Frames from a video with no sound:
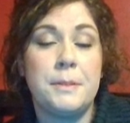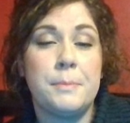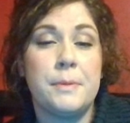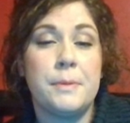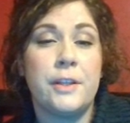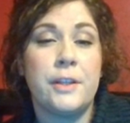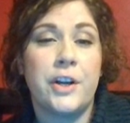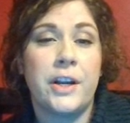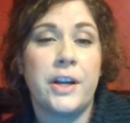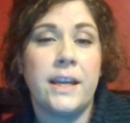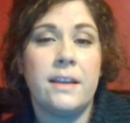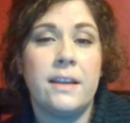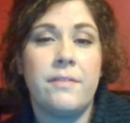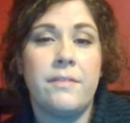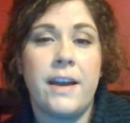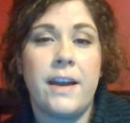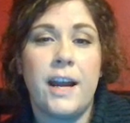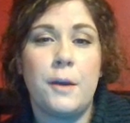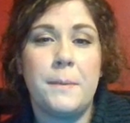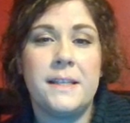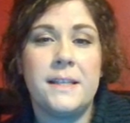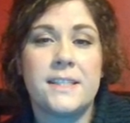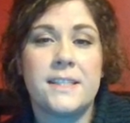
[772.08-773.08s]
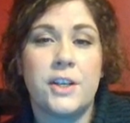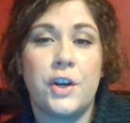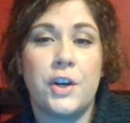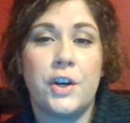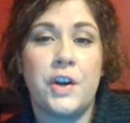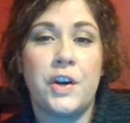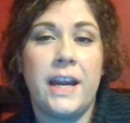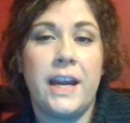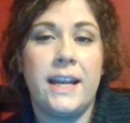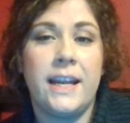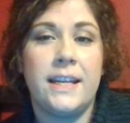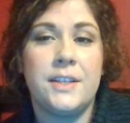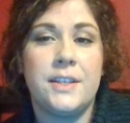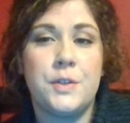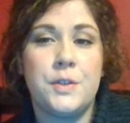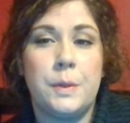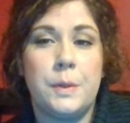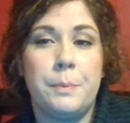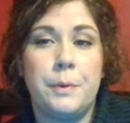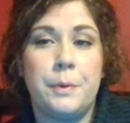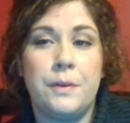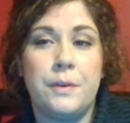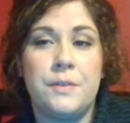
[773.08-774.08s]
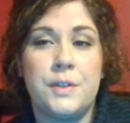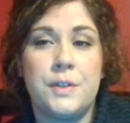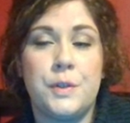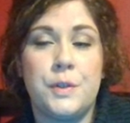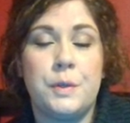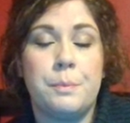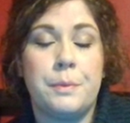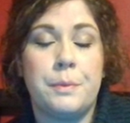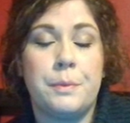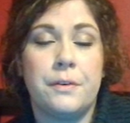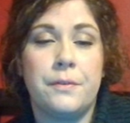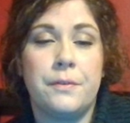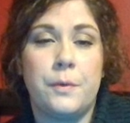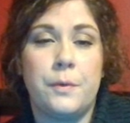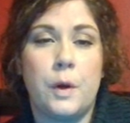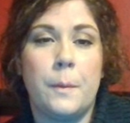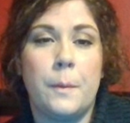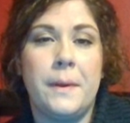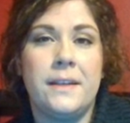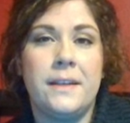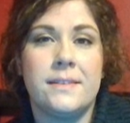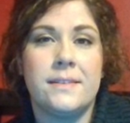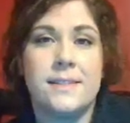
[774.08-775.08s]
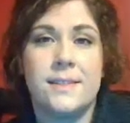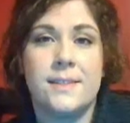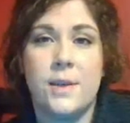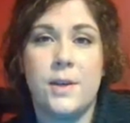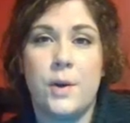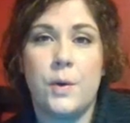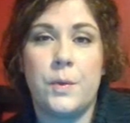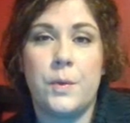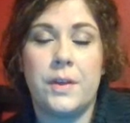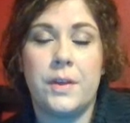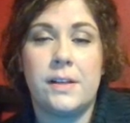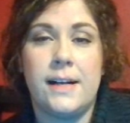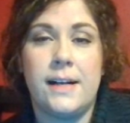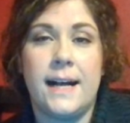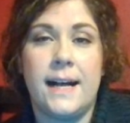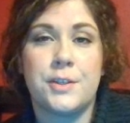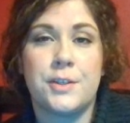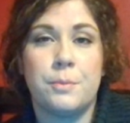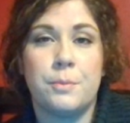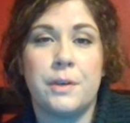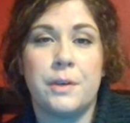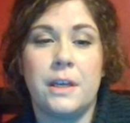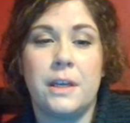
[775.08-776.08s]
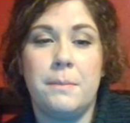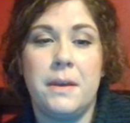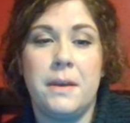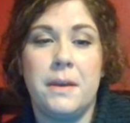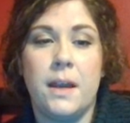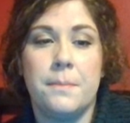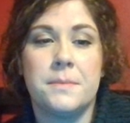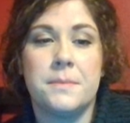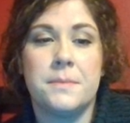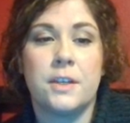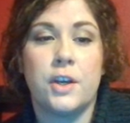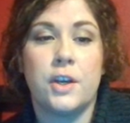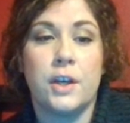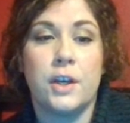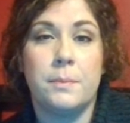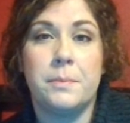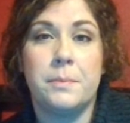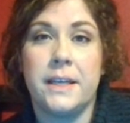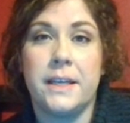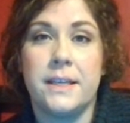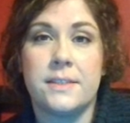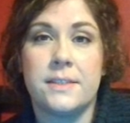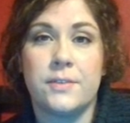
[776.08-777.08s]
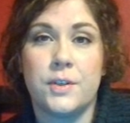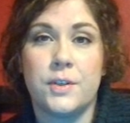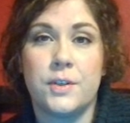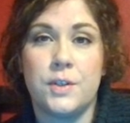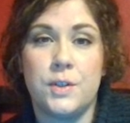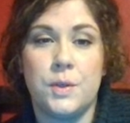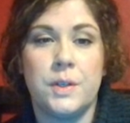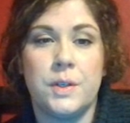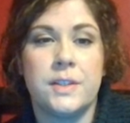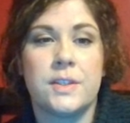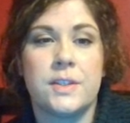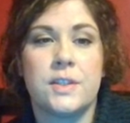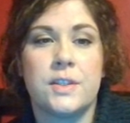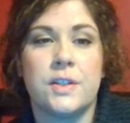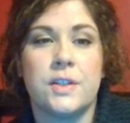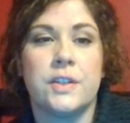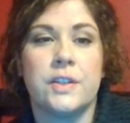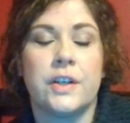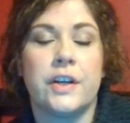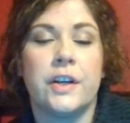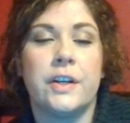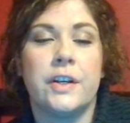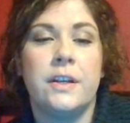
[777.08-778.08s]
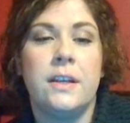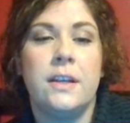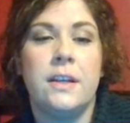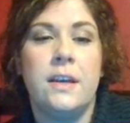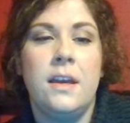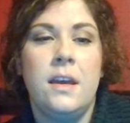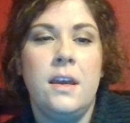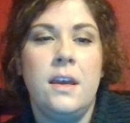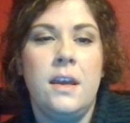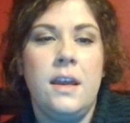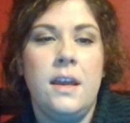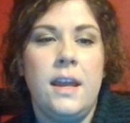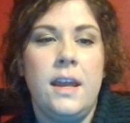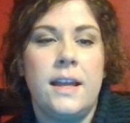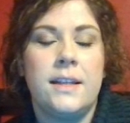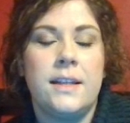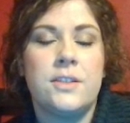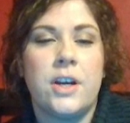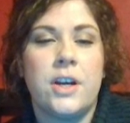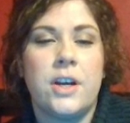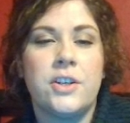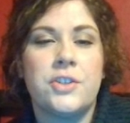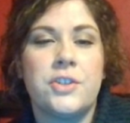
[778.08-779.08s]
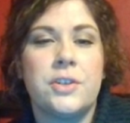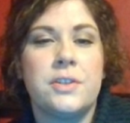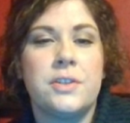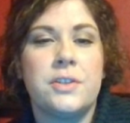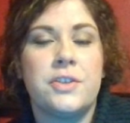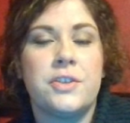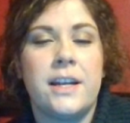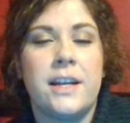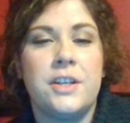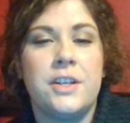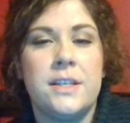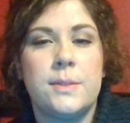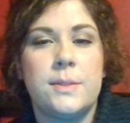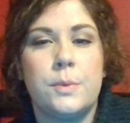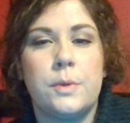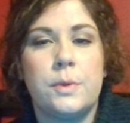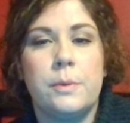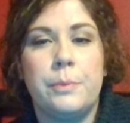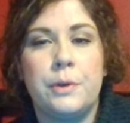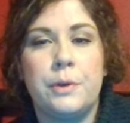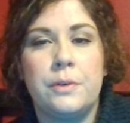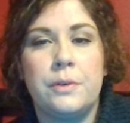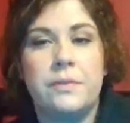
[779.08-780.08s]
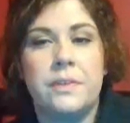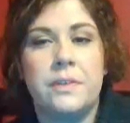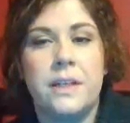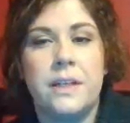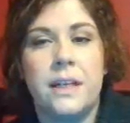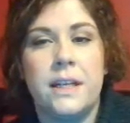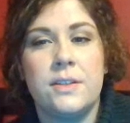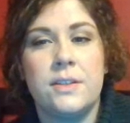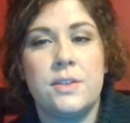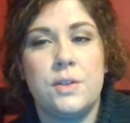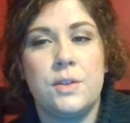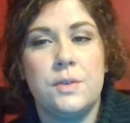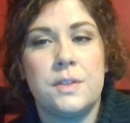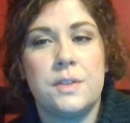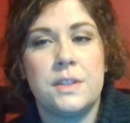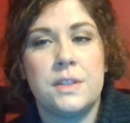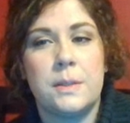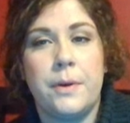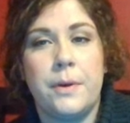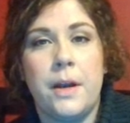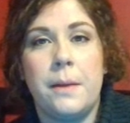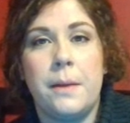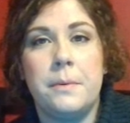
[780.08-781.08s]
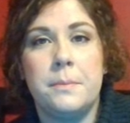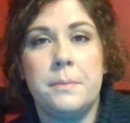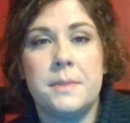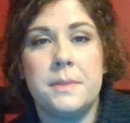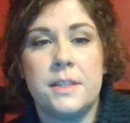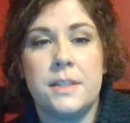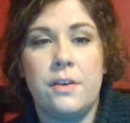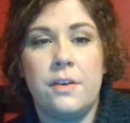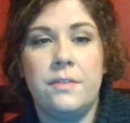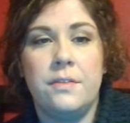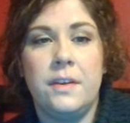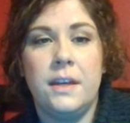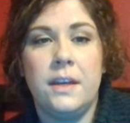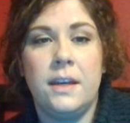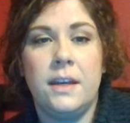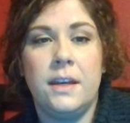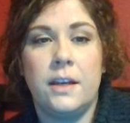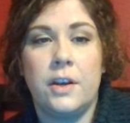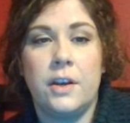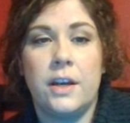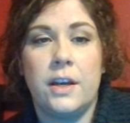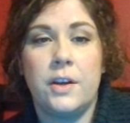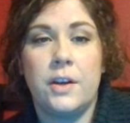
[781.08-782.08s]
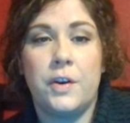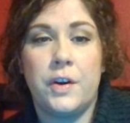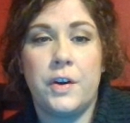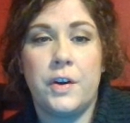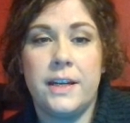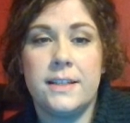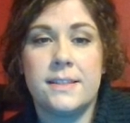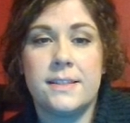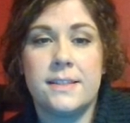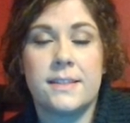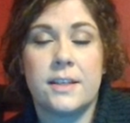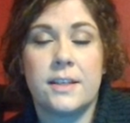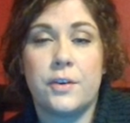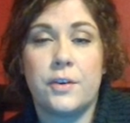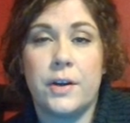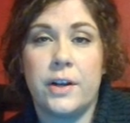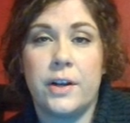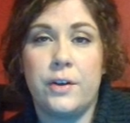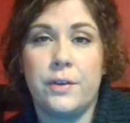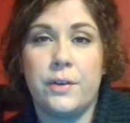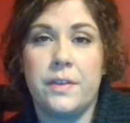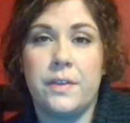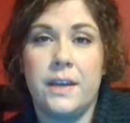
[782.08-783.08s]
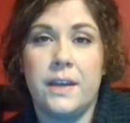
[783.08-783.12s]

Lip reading: Learning environments are created to improve student performance, so the classroom really becomes a good place for students to learn. Instructional strategies will improve leading students problem solving and increase critical